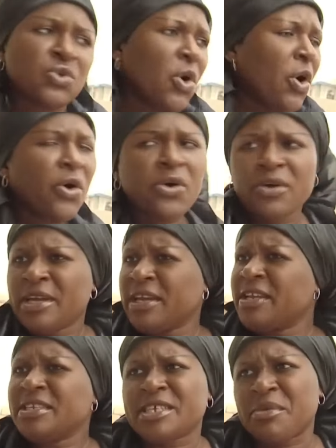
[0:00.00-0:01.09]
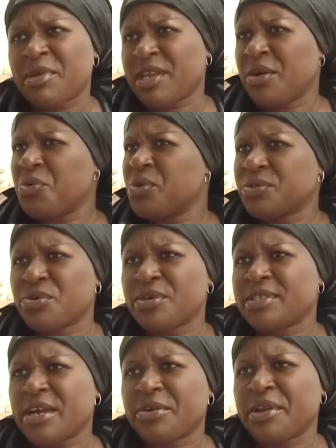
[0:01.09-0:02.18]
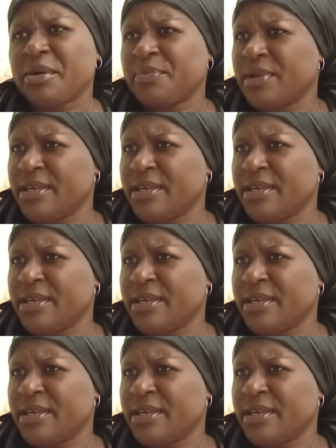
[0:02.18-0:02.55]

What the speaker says: No, he didn't tell me that he was going to another